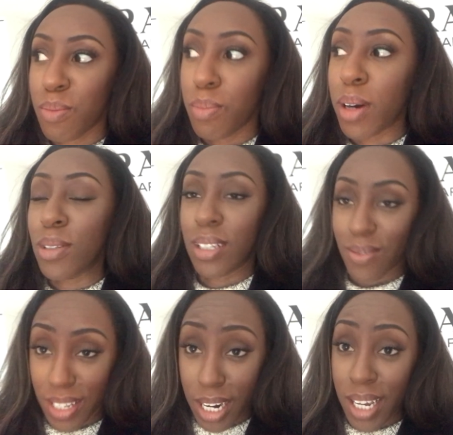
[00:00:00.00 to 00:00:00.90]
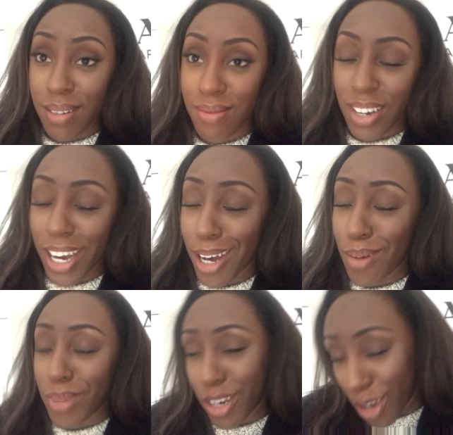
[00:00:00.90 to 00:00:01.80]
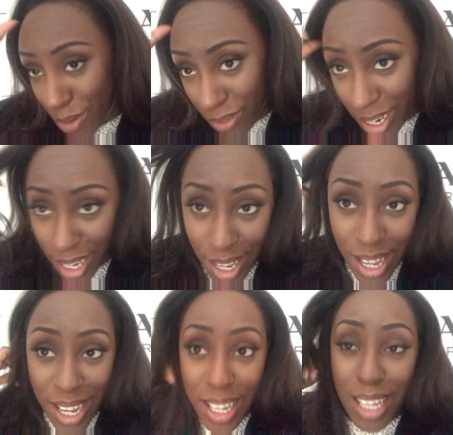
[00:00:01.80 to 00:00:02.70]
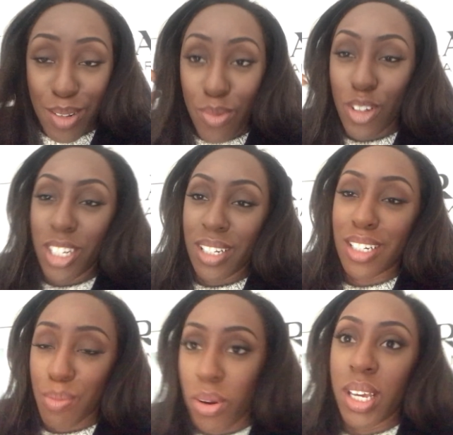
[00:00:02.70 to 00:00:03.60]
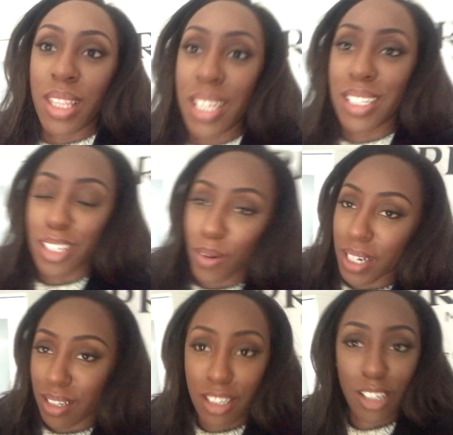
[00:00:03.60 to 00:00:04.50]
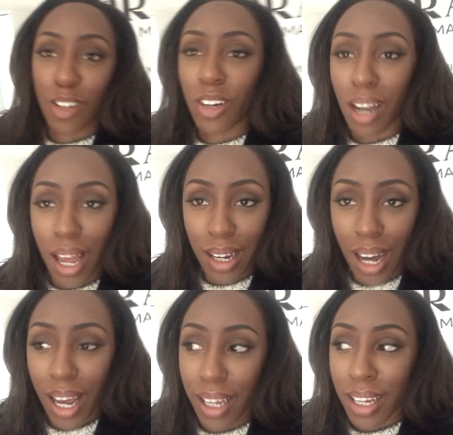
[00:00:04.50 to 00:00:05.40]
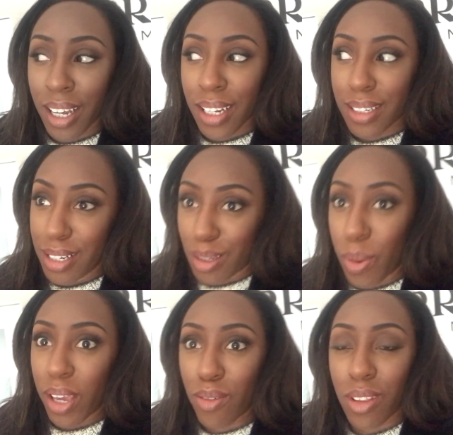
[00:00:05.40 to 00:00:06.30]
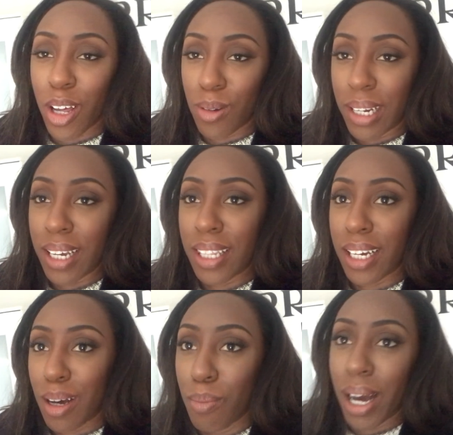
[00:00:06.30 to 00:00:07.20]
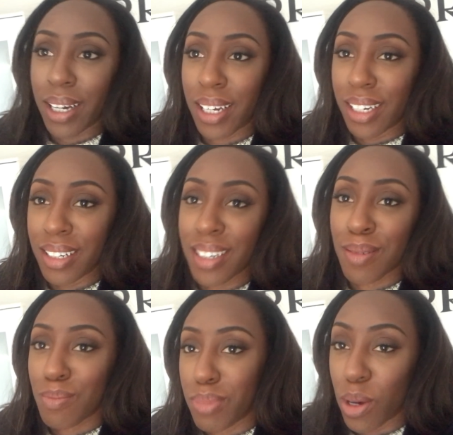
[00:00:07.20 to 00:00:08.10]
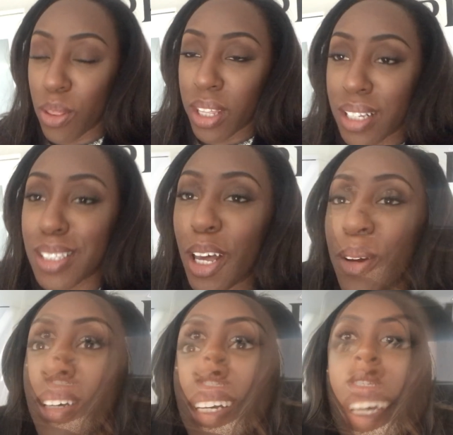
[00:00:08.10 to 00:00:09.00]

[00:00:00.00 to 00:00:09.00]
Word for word: most of the day, and hopefully get some footage to put in this so it doesn't just look like I disappear for the whole day and then come back and be on this. So